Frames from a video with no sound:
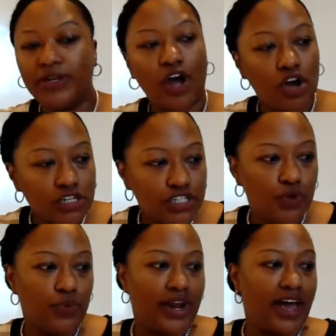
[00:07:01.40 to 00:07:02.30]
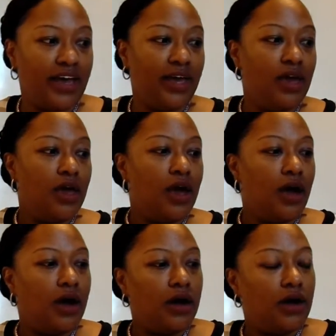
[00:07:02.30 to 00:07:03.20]
but also what I
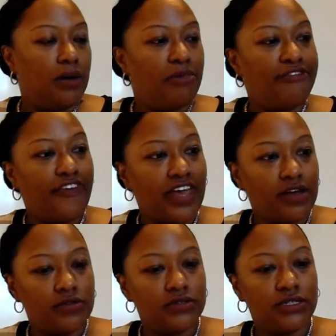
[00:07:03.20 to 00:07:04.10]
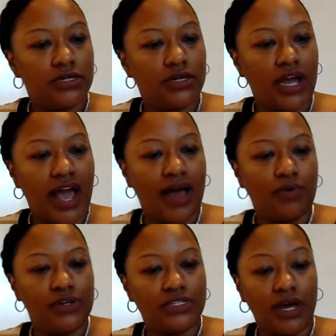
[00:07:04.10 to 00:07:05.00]
found
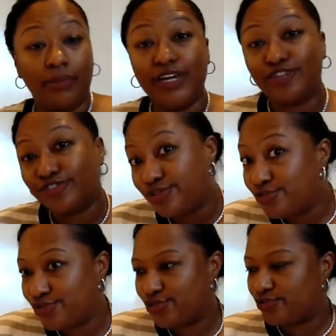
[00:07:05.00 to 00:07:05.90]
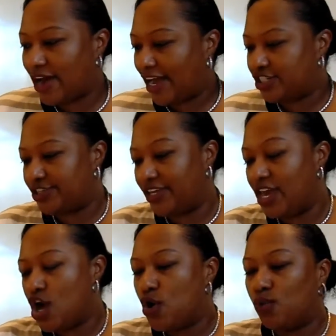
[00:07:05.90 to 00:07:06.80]
I was introduced to
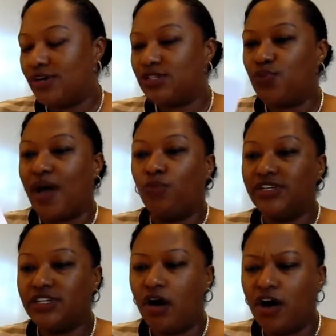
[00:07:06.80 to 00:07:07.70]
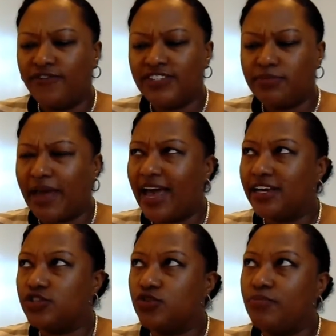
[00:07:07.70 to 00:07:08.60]
actually was I went to Office
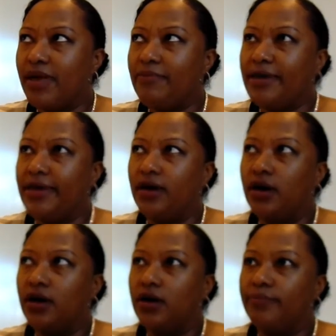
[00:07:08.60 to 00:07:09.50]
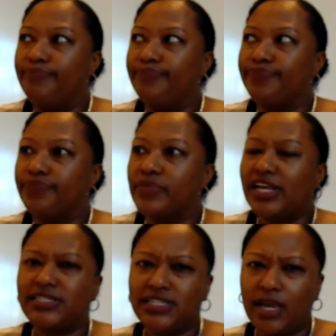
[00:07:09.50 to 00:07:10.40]
Max or maybe
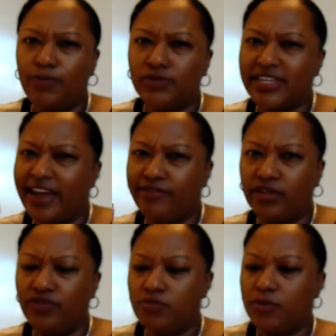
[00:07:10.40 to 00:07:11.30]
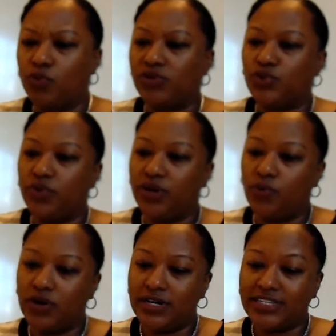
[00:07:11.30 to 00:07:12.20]
Staples, can't really remember which one
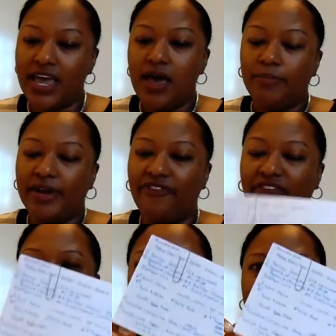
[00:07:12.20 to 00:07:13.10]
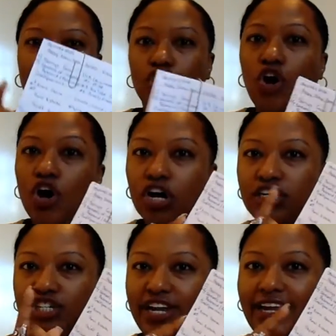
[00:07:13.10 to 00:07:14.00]
it was, but I found these
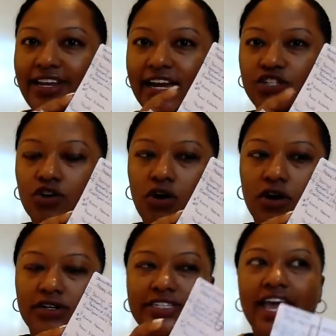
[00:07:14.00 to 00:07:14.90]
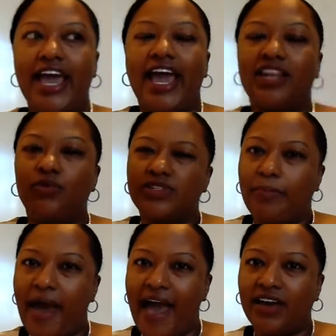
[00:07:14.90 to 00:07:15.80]
large index cards, and it was
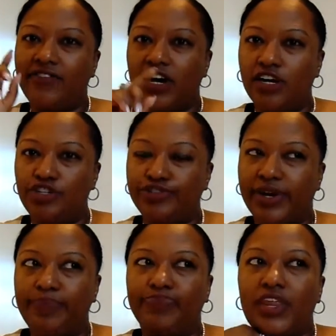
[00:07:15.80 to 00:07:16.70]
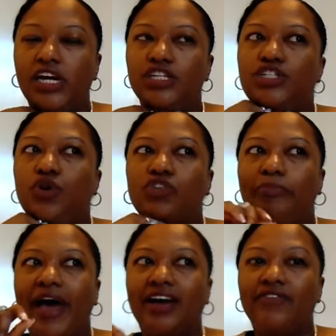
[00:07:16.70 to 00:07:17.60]
a pack of 100. So the
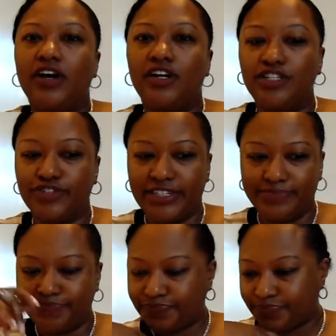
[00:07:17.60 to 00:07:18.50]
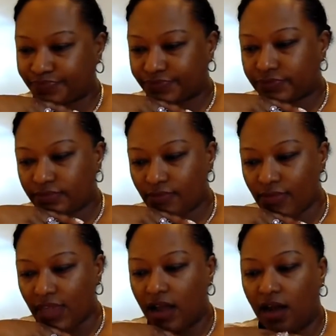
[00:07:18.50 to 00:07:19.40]
pack of 100,
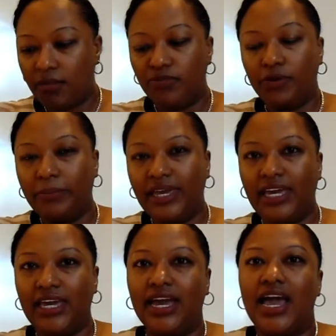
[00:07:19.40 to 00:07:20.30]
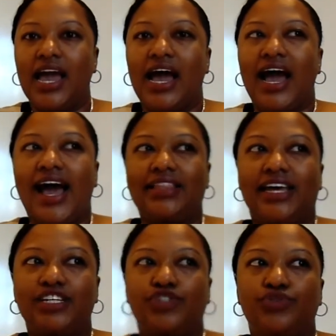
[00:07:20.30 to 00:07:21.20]
for me, I
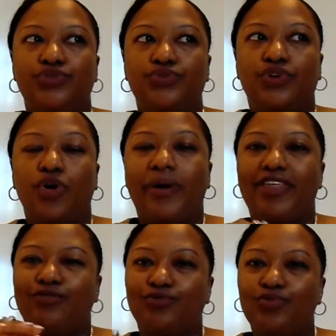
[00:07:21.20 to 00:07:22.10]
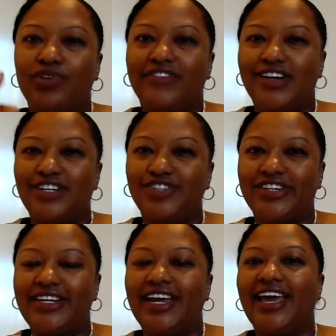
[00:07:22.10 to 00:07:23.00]
like to go by the rule of
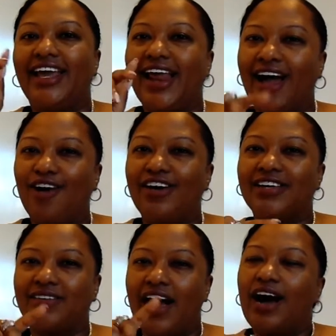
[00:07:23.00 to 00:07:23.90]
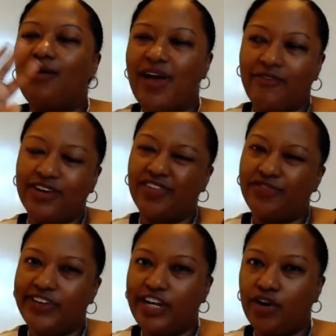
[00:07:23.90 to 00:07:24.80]
100, and I'll have
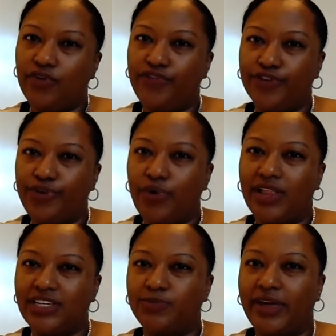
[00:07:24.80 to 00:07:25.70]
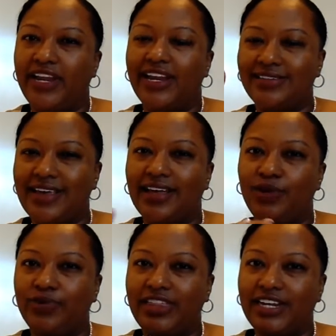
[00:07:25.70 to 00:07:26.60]
another video for you all explaining
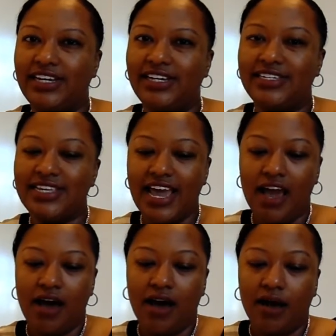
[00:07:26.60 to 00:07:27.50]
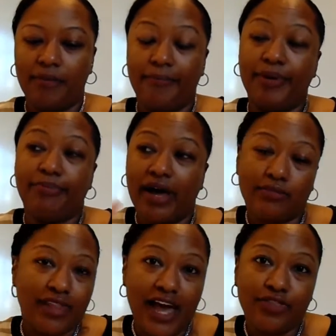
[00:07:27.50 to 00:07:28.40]
exactly what that is. But
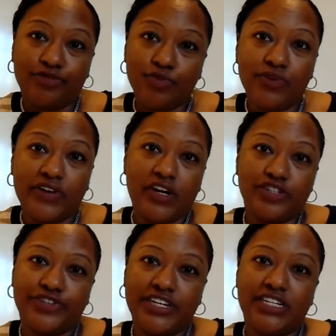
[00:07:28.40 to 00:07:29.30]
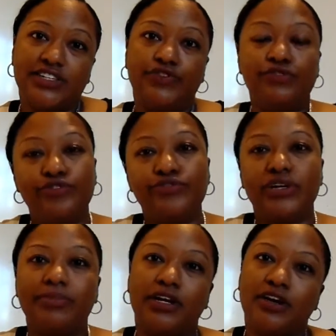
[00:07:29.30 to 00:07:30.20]
bottom line, the rule of 100 is if you do
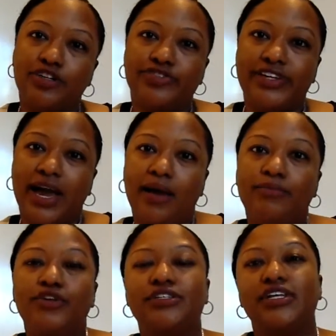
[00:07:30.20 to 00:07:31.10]
something 100 times